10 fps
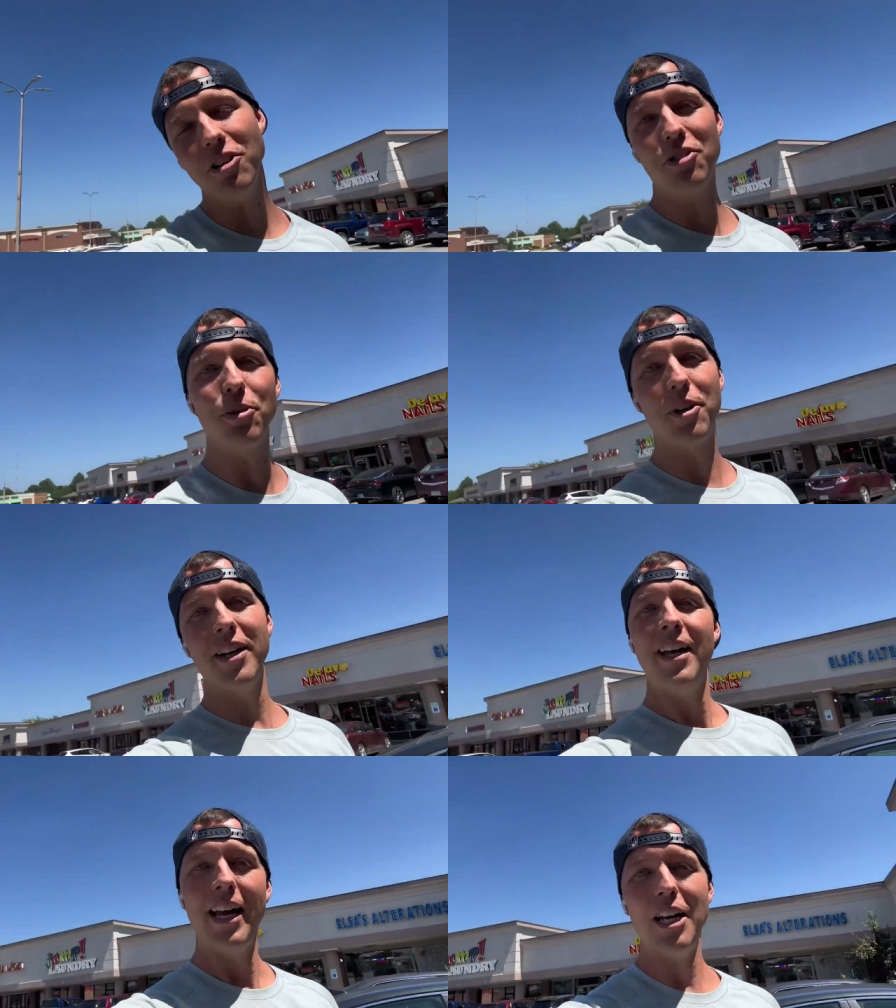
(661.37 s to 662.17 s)

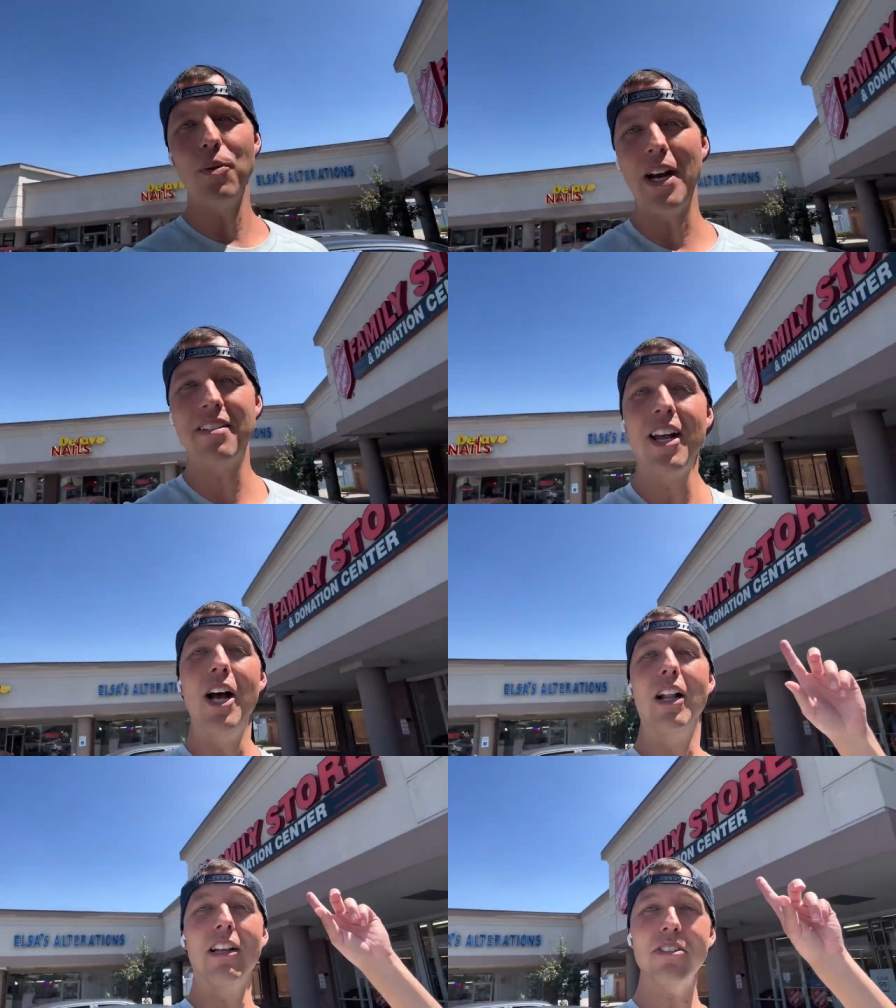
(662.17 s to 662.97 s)
story. Anyways,
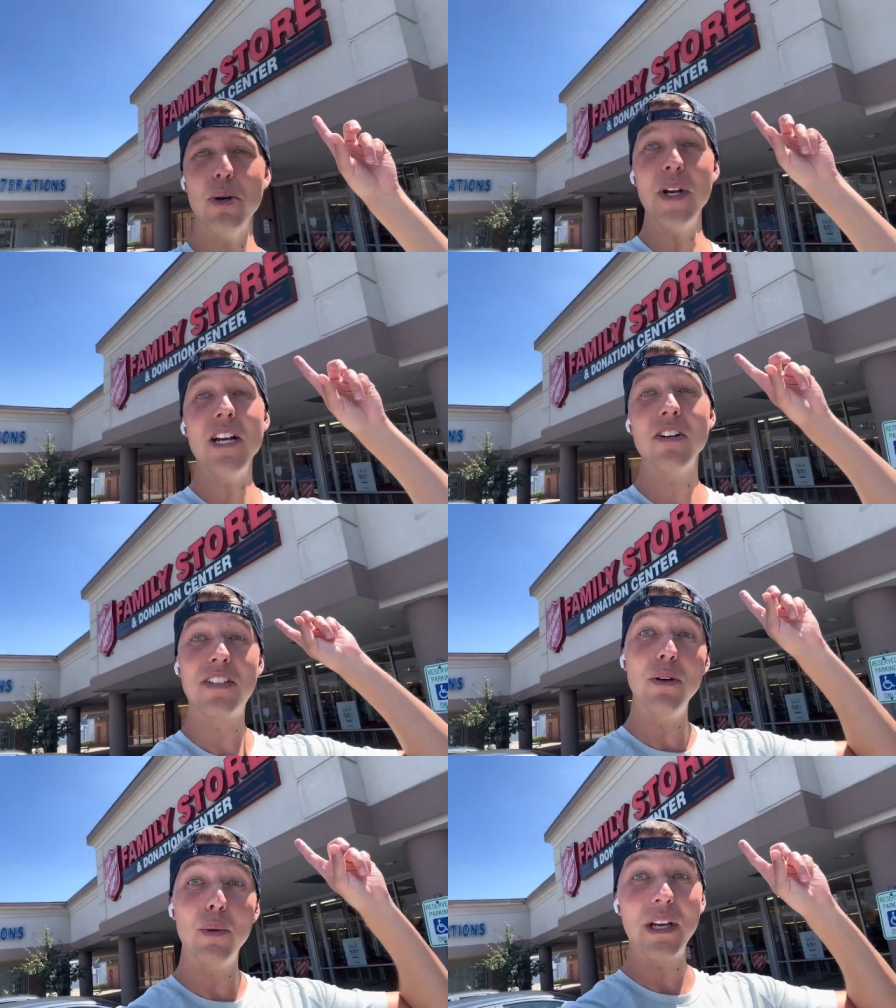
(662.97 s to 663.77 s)
let's go in here,
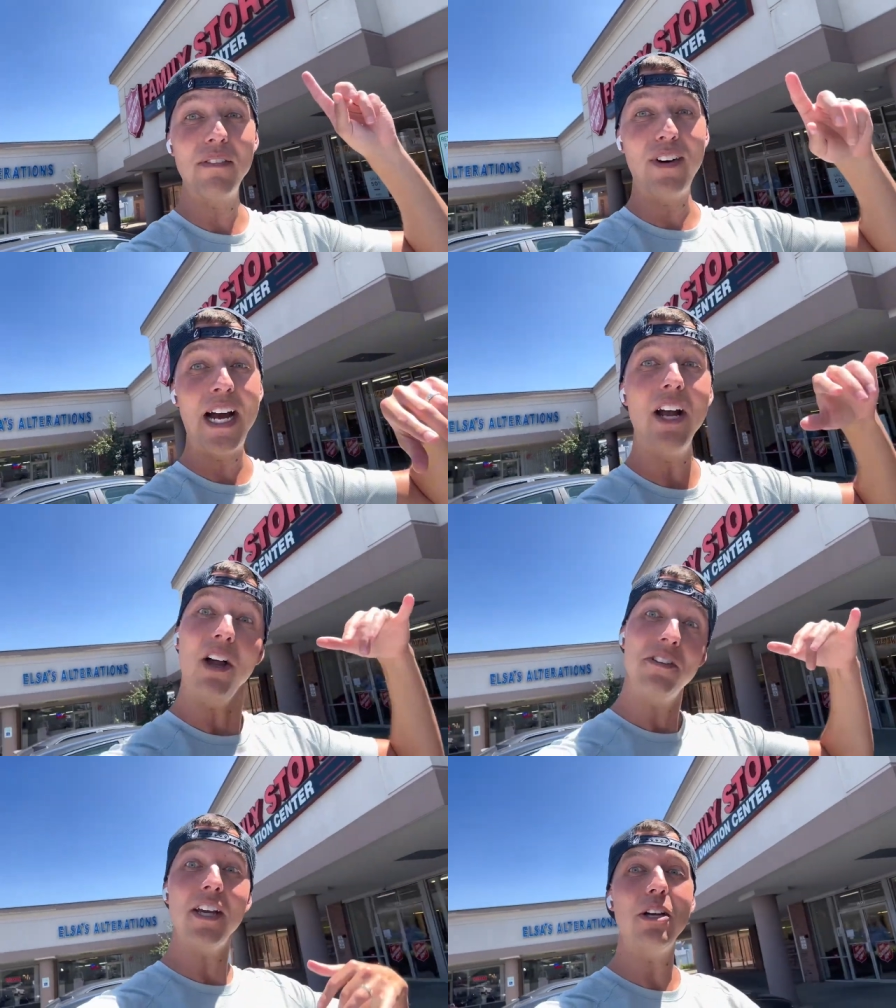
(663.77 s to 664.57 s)
see what we can find.
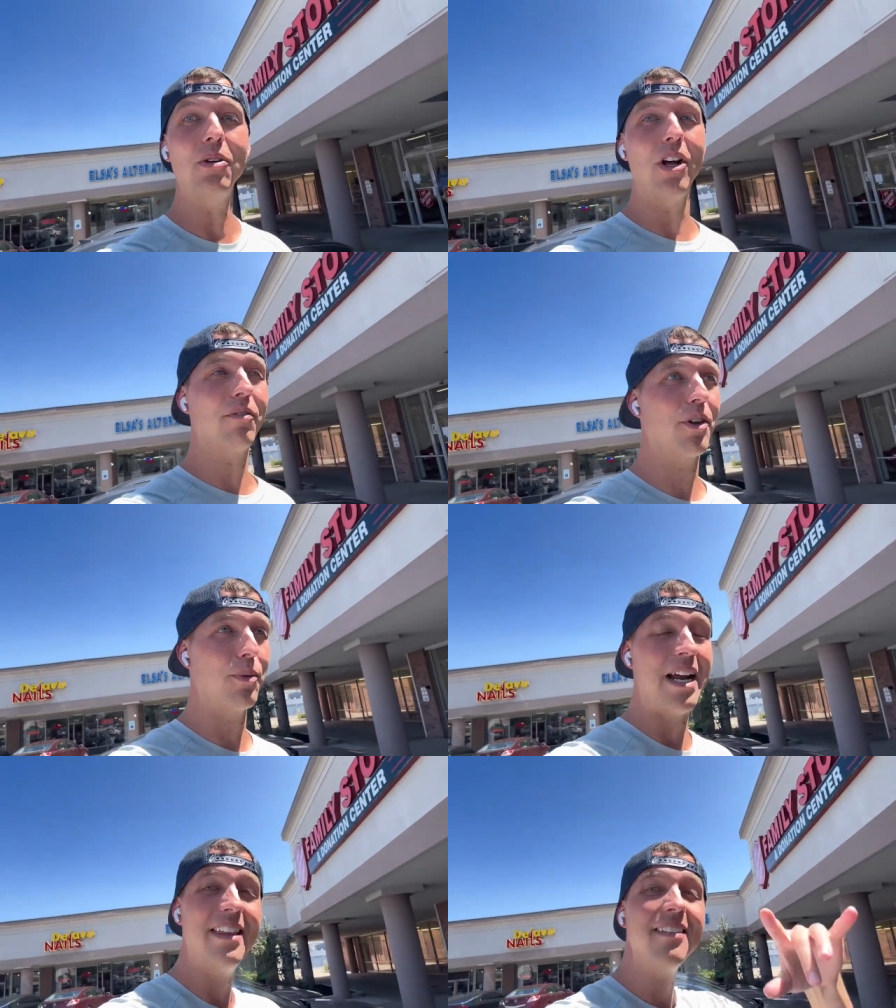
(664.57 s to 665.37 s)
I'll take you along for the
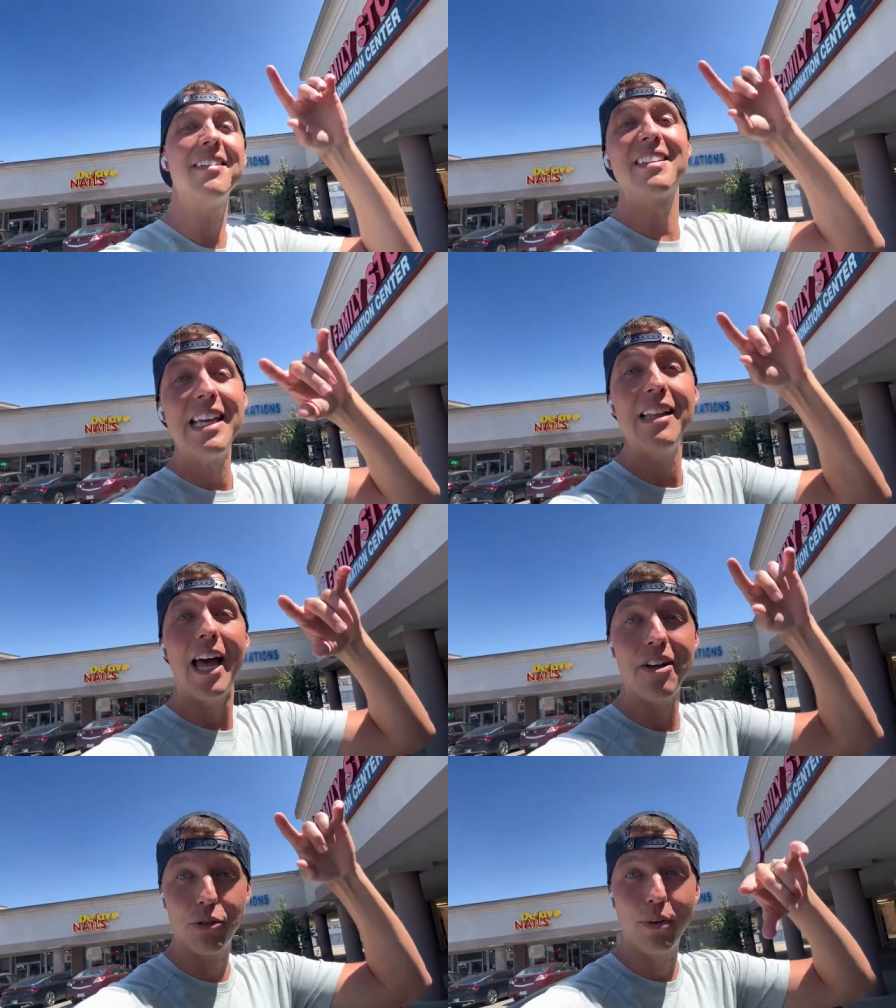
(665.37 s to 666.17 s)
ride. This is the
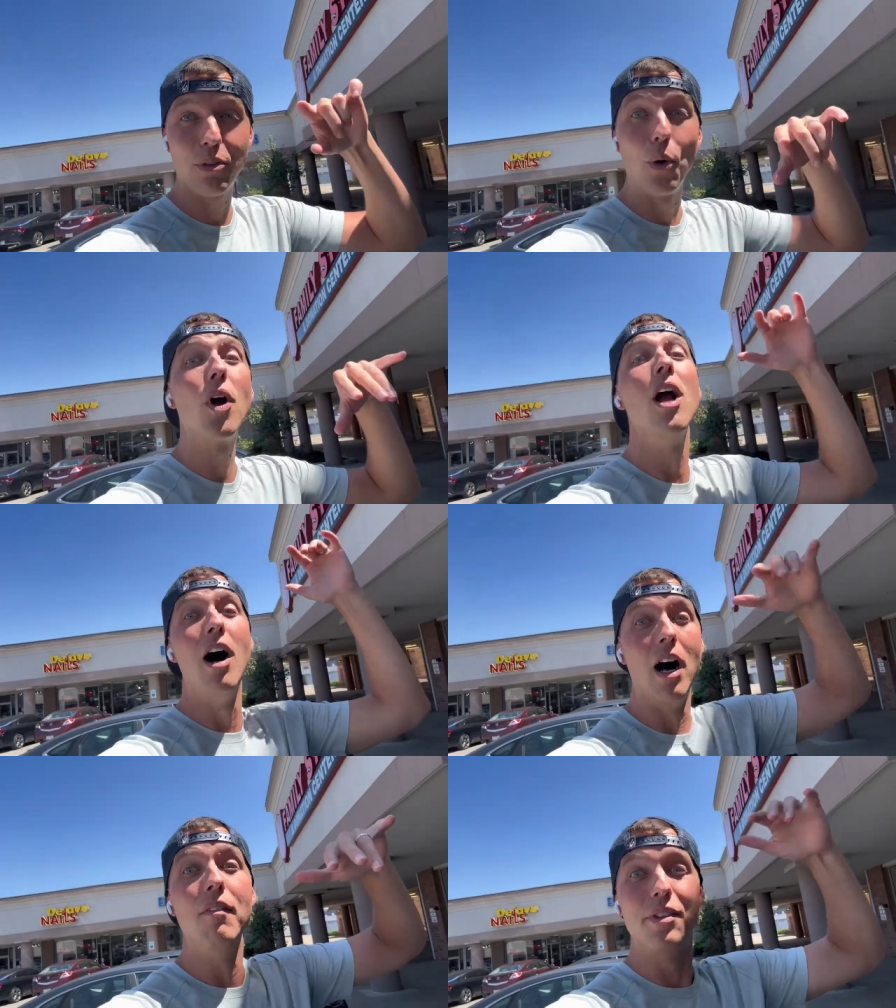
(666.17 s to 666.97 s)
last thrift store
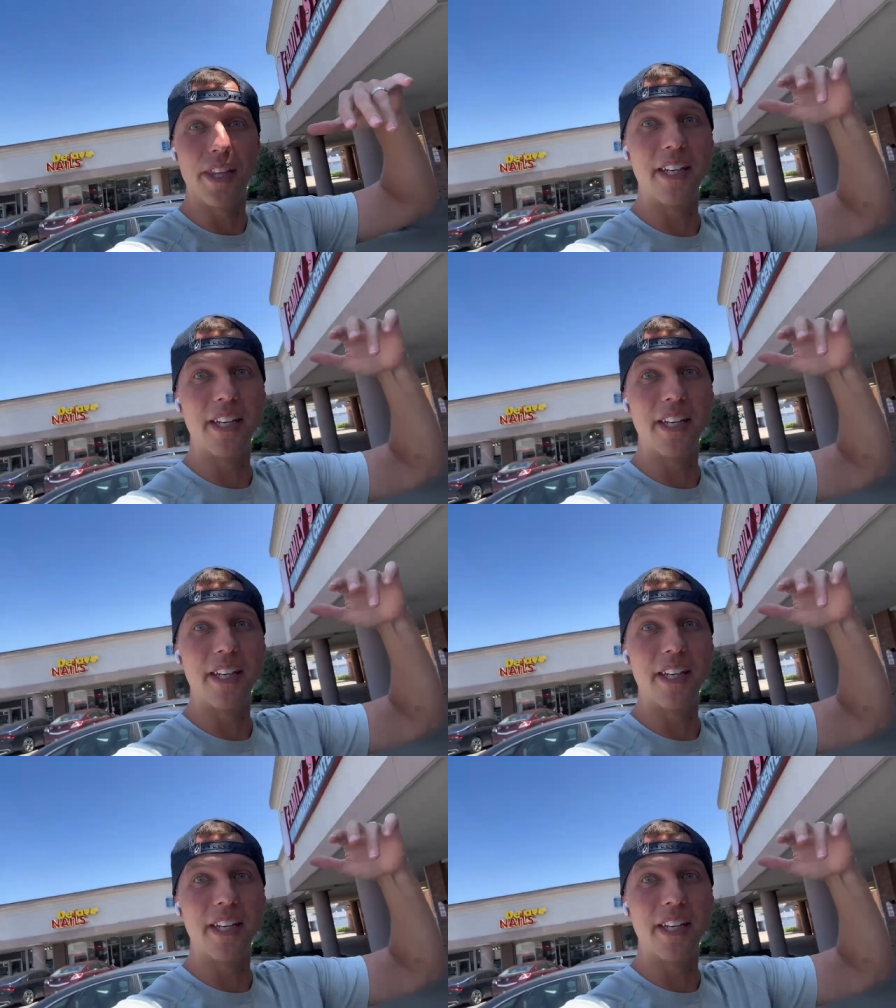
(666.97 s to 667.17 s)
of the